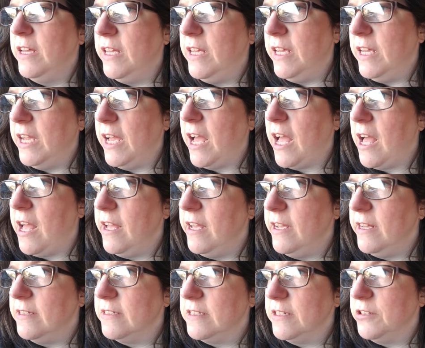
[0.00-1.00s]
Yeah,
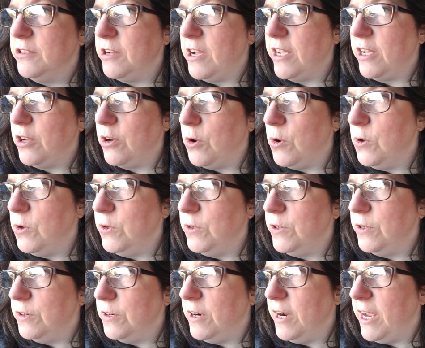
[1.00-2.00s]
it's a lot
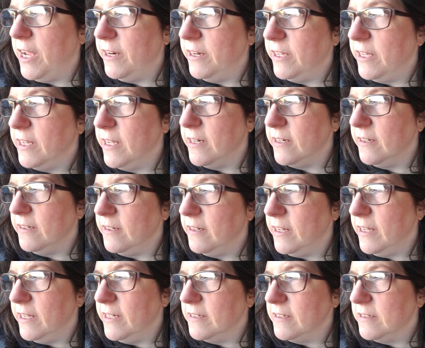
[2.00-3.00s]
colder out again
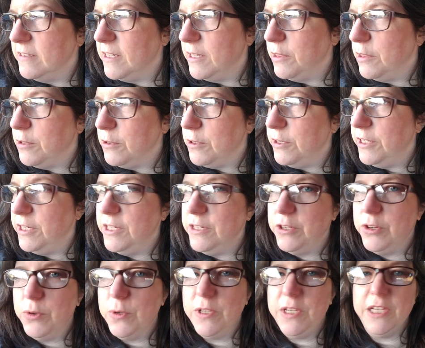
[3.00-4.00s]
today. It's like 30
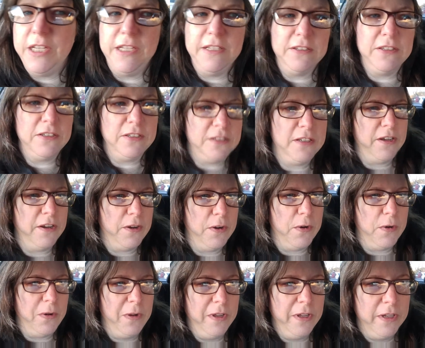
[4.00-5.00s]
degrees,
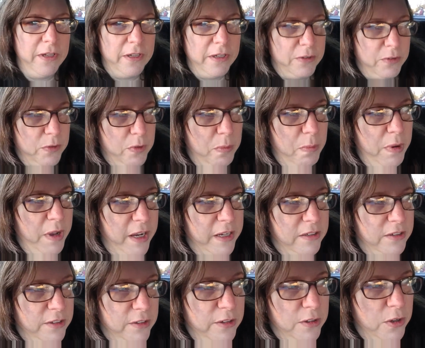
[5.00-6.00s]
so we're
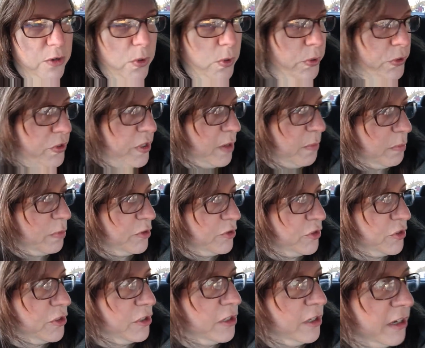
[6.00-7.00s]
back to the cold
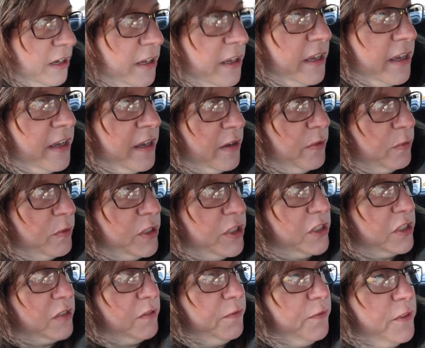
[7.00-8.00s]
temperature. We
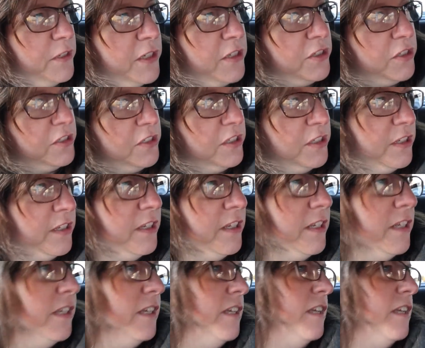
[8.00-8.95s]
just finished in the